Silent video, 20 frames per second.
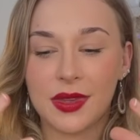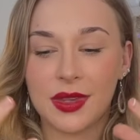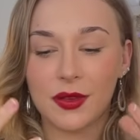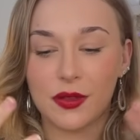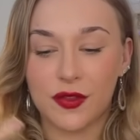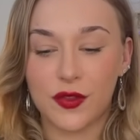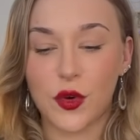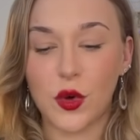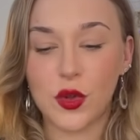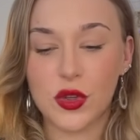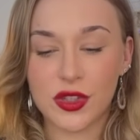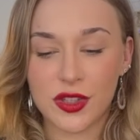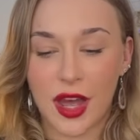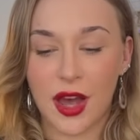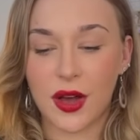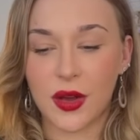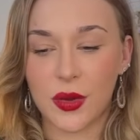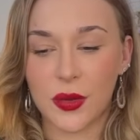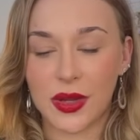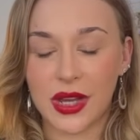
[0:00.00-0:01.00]
Full
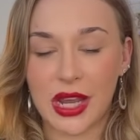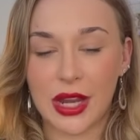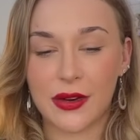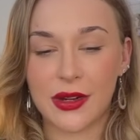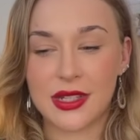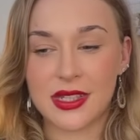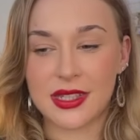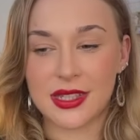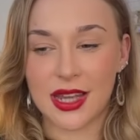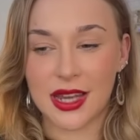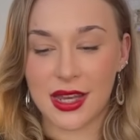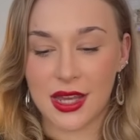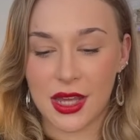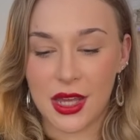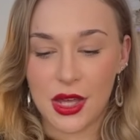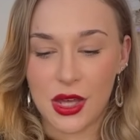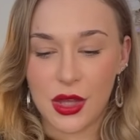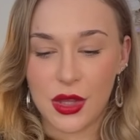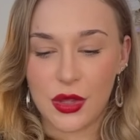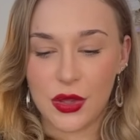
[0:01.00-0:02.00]
circle here is like,
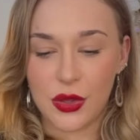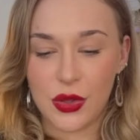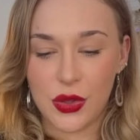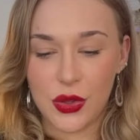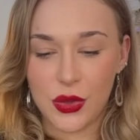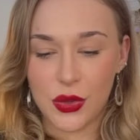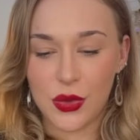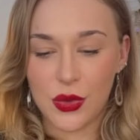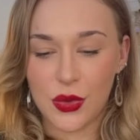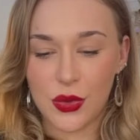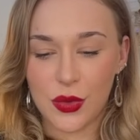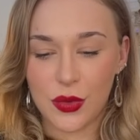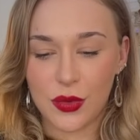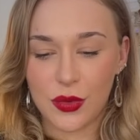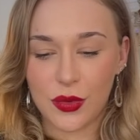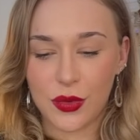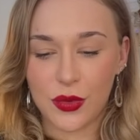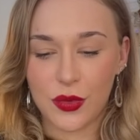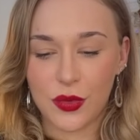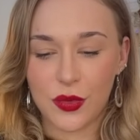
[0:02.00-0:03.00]
you
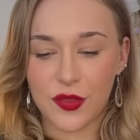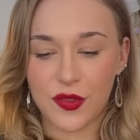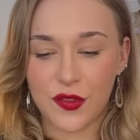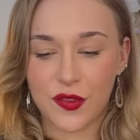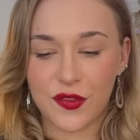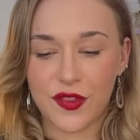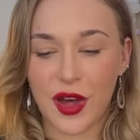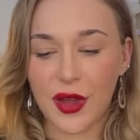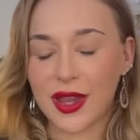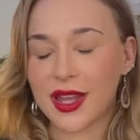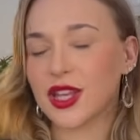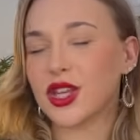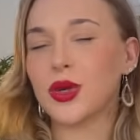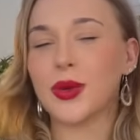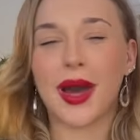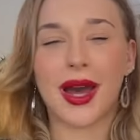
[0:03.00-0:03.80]
felt like you